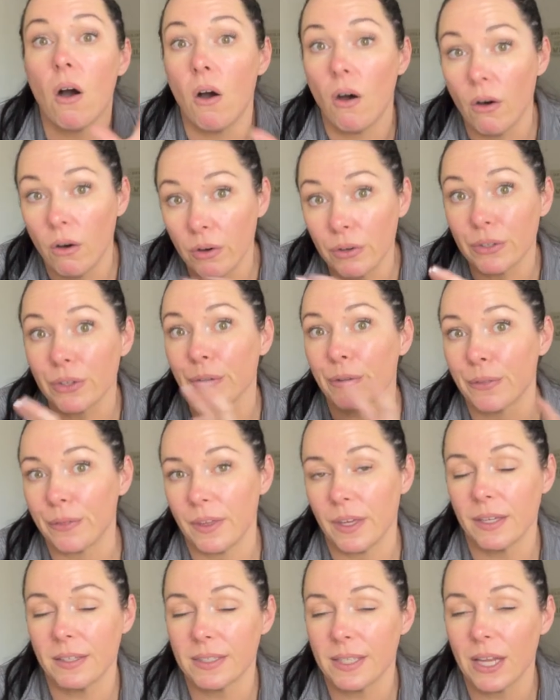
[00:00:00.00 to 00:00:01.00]
all your
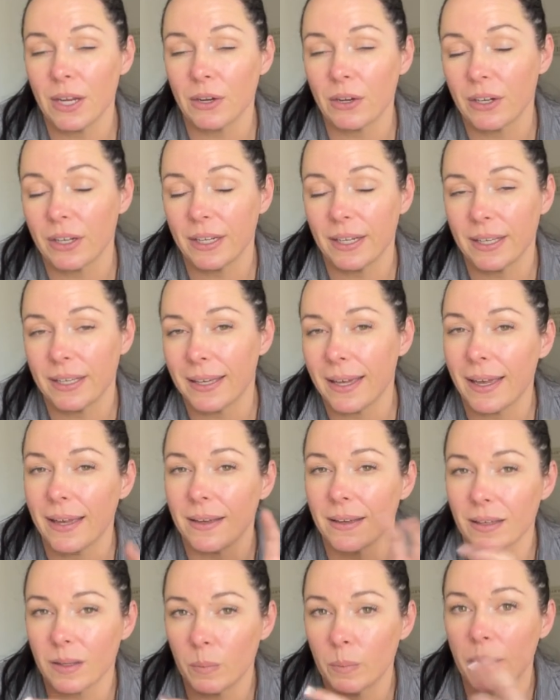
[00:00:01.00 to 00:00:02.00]
things that you're gonna get
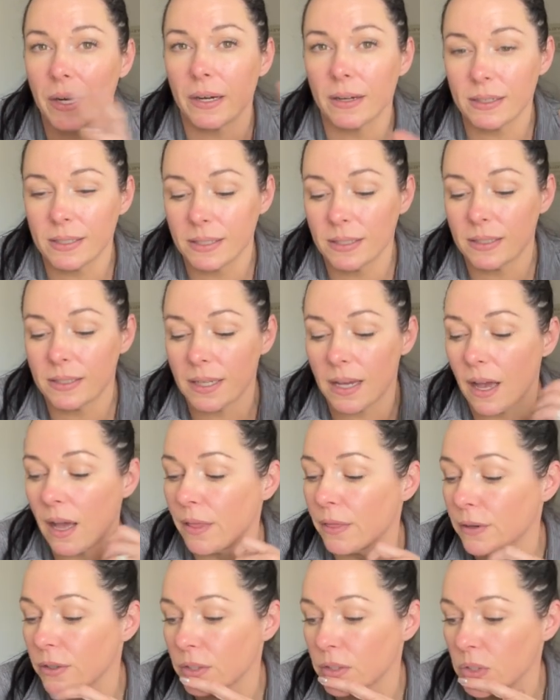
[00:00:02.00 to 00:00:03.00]
in comparison to
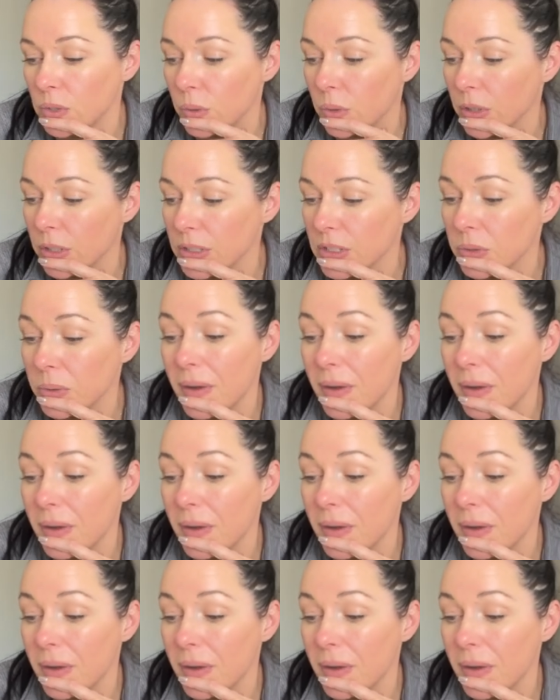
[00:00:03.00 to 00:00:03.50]
other stores.